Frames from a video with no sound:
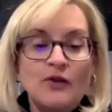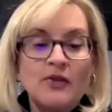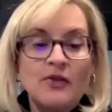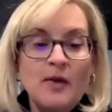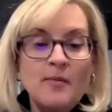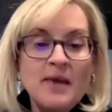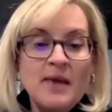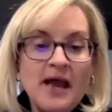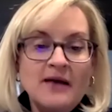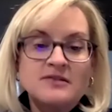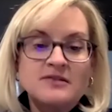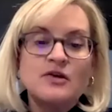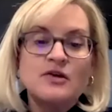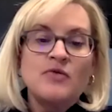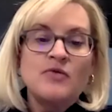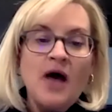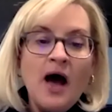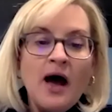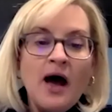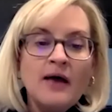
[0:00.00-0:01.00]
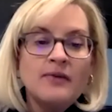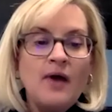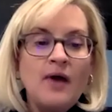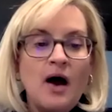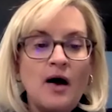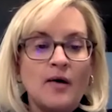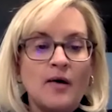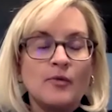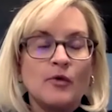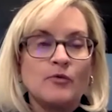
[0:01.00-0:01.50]
let me ask you
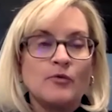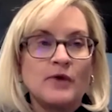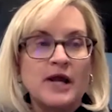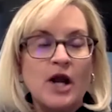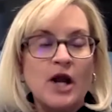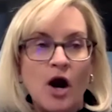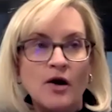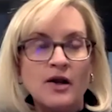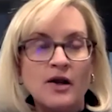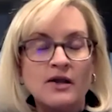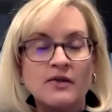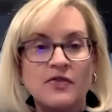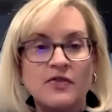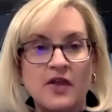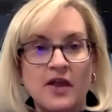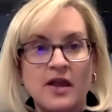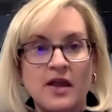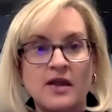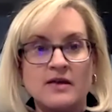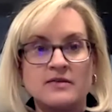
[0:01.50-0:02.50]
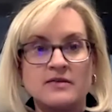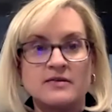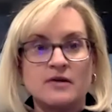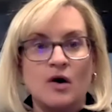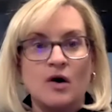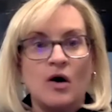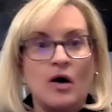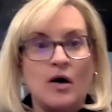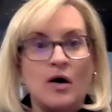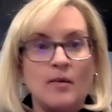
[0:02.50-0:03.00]
that regarding these
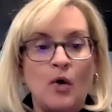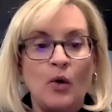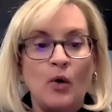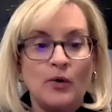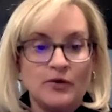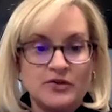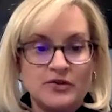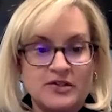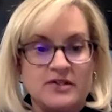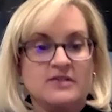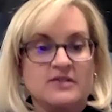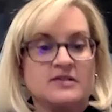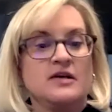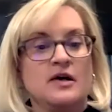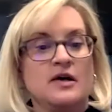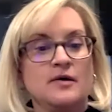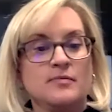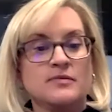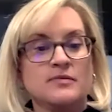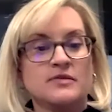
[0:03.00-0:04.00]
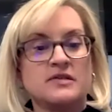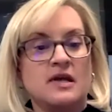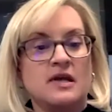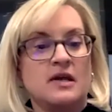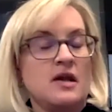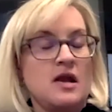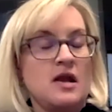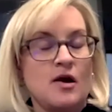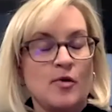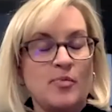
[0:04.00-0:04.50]
older systems and
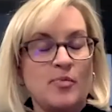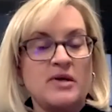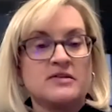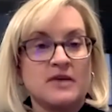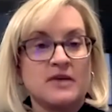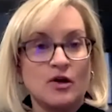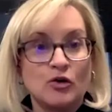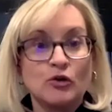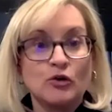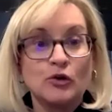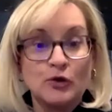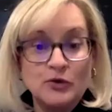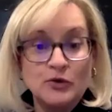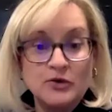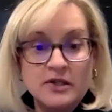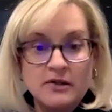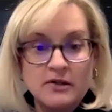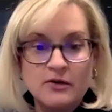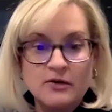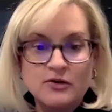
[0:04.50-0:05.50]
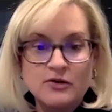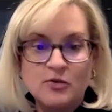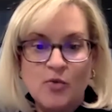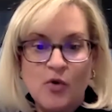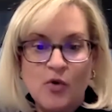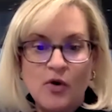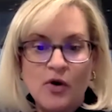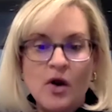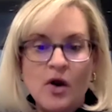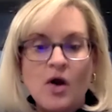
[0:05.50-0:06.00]
ERPs that are losing their
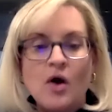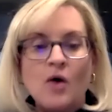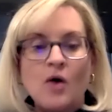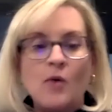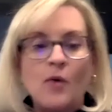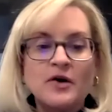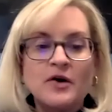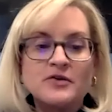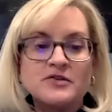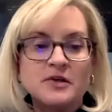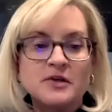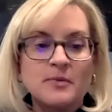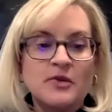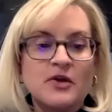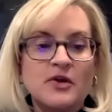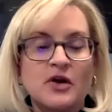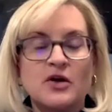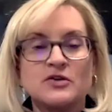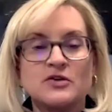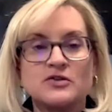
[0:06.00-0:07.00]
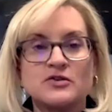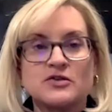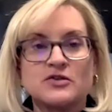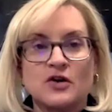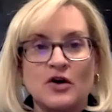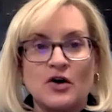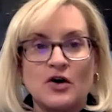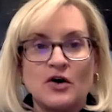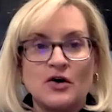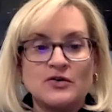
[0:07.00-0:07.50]
support, what are some of the
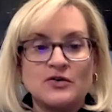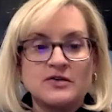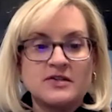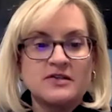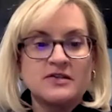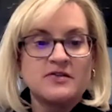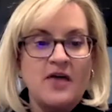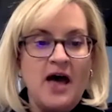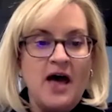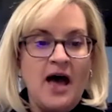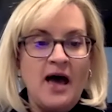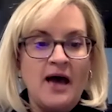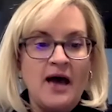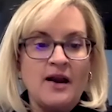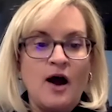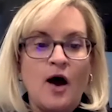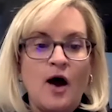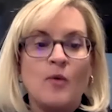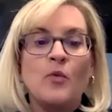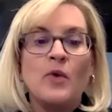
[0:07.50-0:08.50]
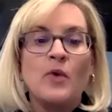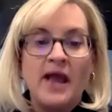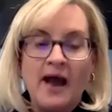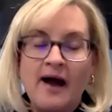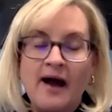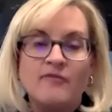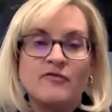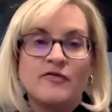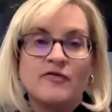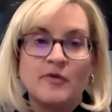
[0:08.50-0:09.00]
concerns that we
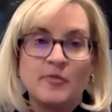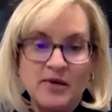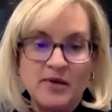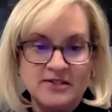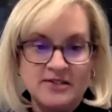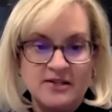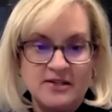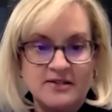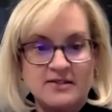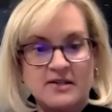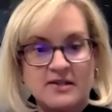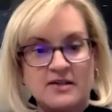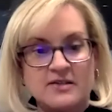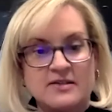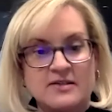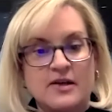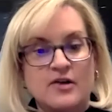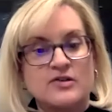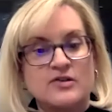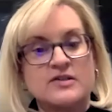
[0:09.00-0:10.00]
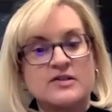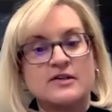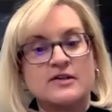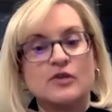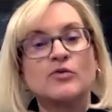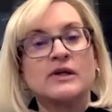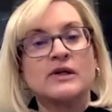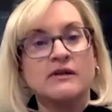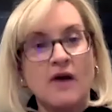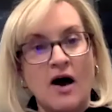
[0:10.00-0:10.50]
have for businesses that are still
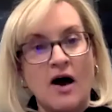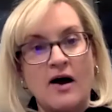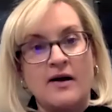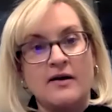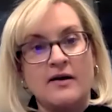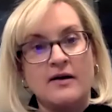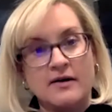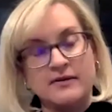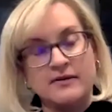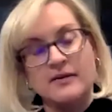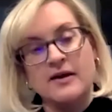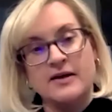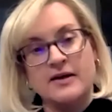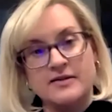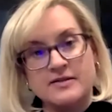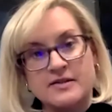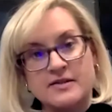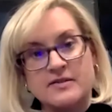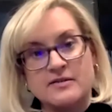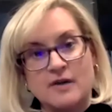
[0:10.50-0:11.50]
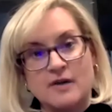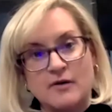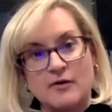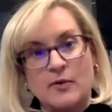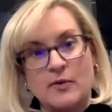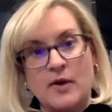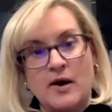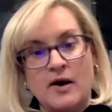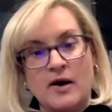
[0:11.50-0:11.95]
relying on legacy software?